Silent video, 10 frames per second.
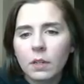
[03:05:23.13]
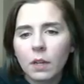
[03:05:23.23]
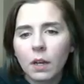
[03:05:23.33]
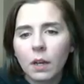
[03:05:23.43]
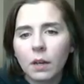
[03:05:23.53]

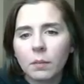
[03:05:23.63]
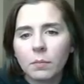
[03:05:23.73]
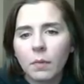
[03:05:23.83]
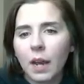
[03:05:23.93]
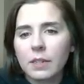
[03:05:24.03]

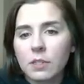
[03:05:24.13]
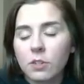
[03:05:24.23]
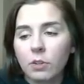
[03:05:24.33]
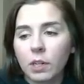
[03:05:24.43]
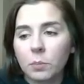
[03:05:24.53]
I
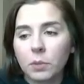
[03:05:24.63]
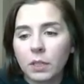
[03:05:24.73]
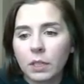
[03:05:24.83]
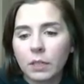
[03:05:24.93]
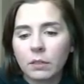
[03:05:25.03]
disagree
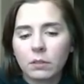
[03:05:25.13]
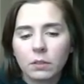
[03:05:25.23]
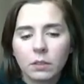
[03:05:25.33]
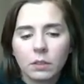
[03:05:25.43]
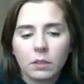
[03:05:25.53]
completely.
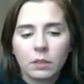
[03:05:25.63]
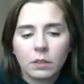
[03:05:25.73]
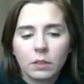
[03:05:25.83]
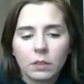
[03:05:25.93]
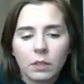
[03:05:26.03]

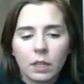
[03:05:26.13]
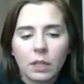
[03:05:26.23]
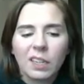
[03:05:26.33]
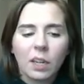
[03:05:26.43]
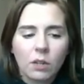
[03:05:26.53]
I
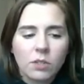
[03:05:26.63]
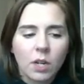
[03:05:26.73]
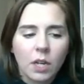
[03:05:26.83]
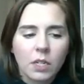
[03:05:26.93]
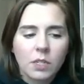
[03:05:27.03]
think it also
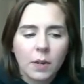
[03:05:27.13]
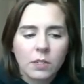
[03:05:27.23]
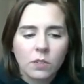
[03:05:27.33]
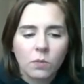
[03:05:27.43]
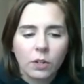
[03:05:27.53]
kind of
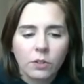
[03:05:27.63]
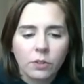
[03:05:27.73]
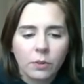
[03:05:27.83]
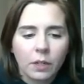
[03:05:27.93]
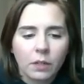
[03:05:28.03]
depends on what you're
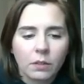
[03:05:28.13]
doing.